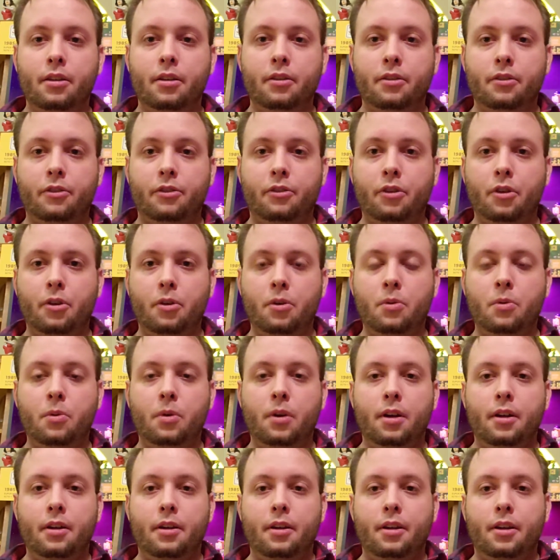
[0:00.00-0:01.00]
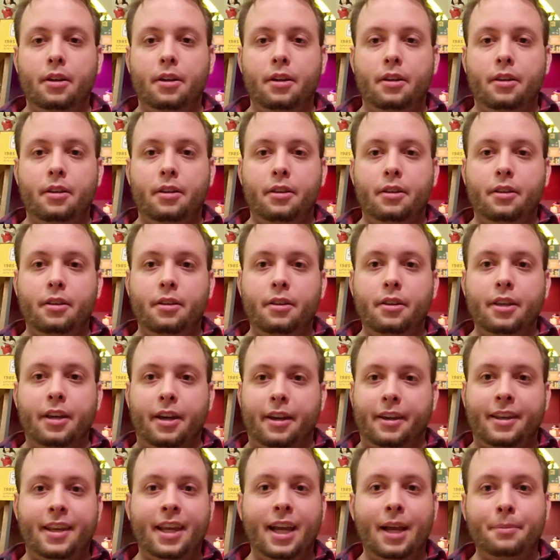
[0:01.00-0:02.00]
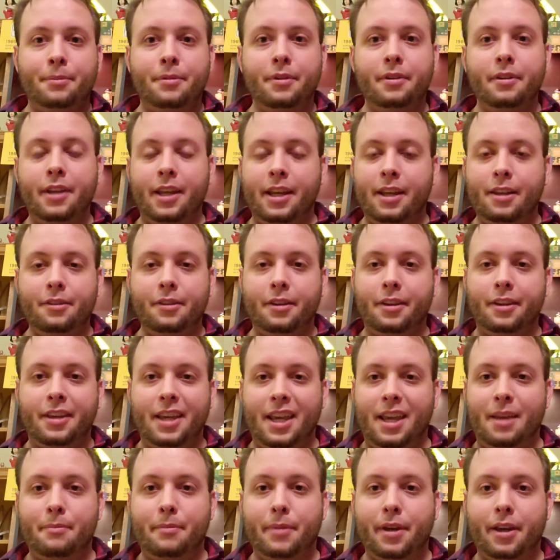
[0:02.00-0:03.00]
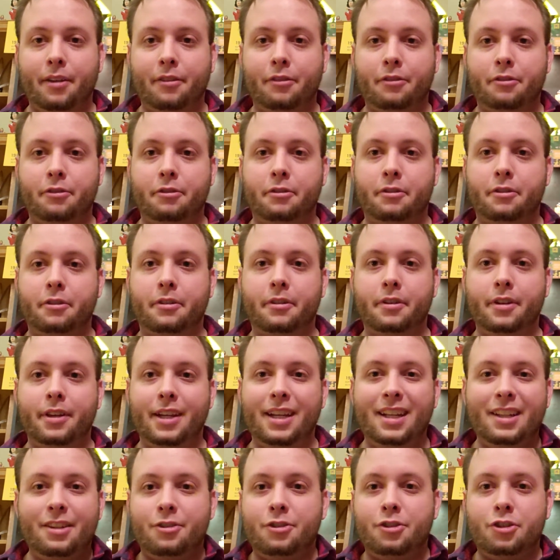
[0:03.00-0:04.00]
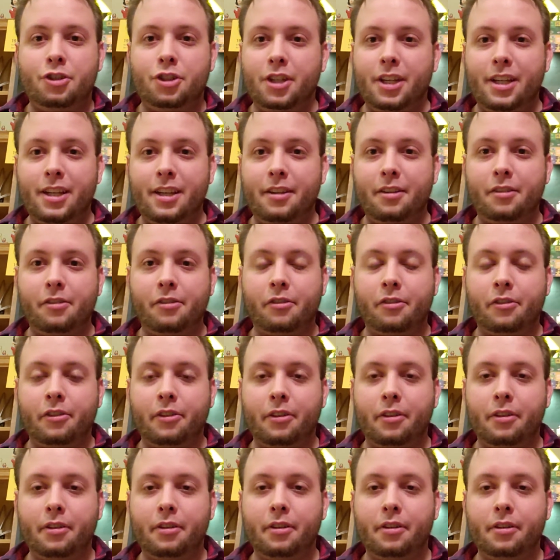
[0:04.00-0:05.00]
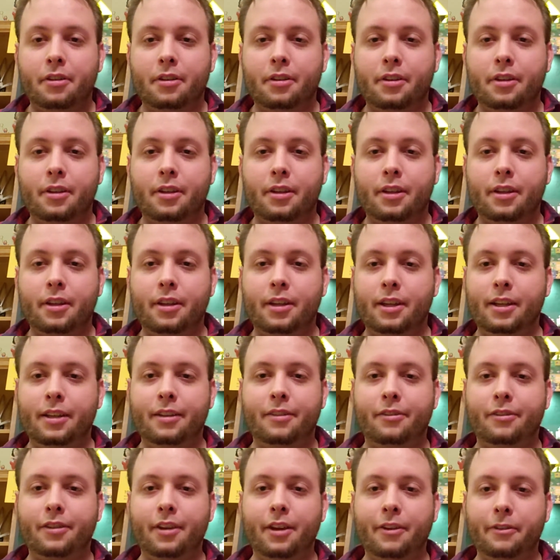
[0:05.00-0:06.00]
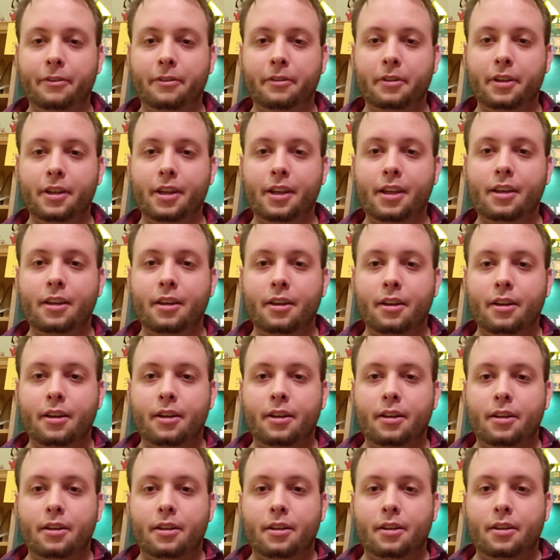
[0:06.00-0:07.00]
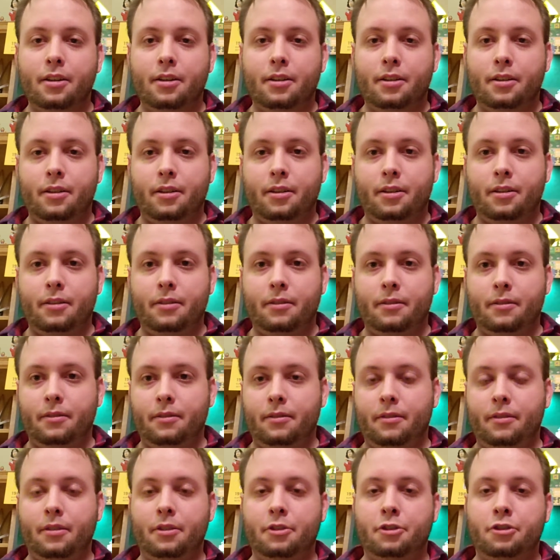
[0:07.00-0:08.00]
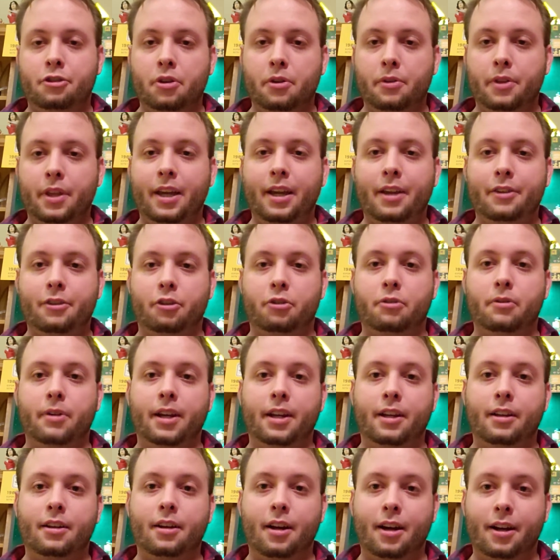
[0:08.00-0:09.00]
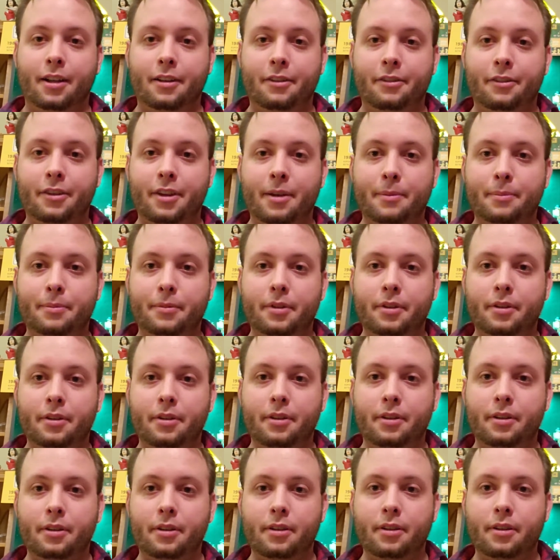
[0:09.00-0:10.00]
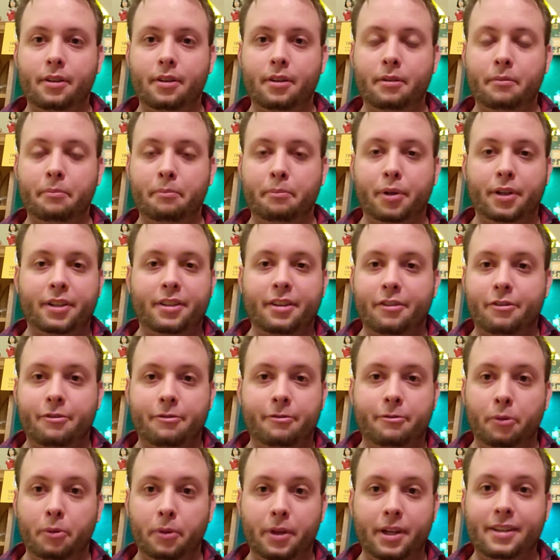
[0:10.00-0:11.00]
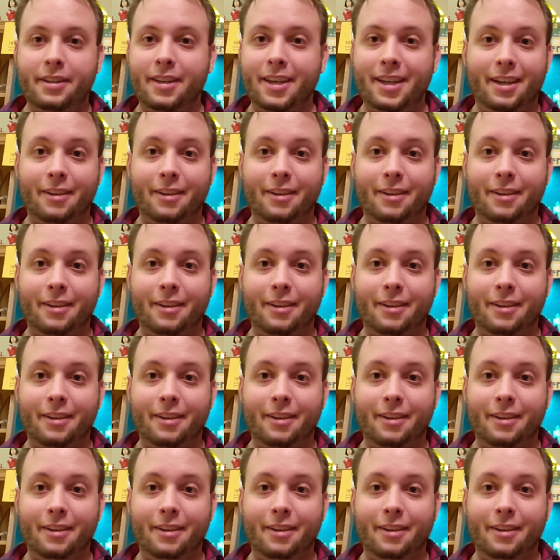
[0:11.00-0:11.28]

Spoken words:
So, yeah, Captain and the Game Master, it's cheese. It's definitely a show that has a great concept, but doesn't fully take